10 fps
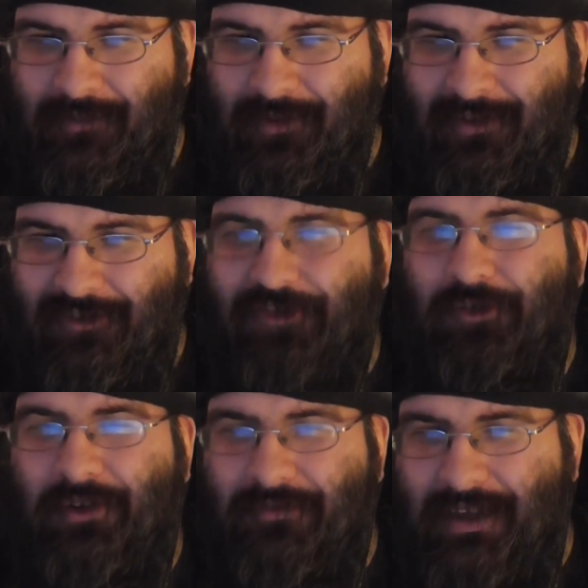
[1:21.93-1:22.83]
doing just
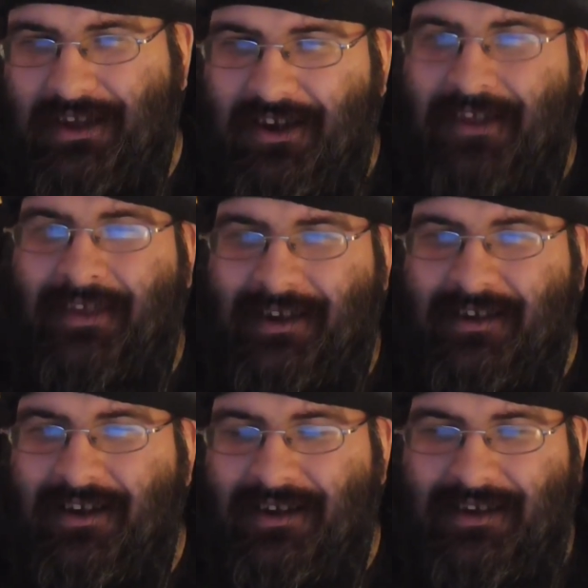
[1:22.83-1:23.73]
sort of like online
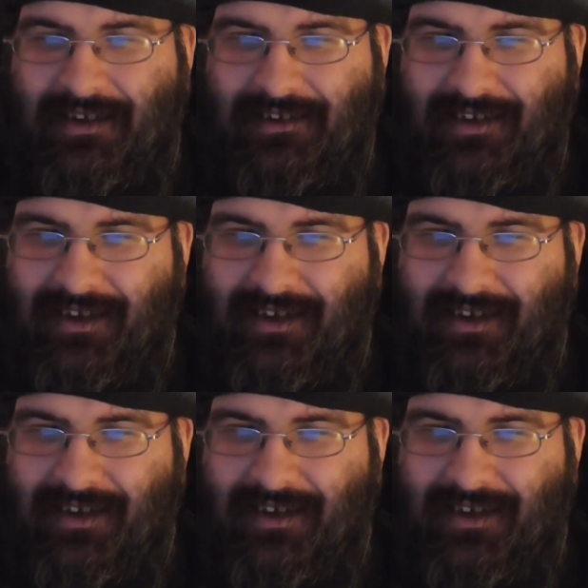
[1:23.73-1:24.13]
content.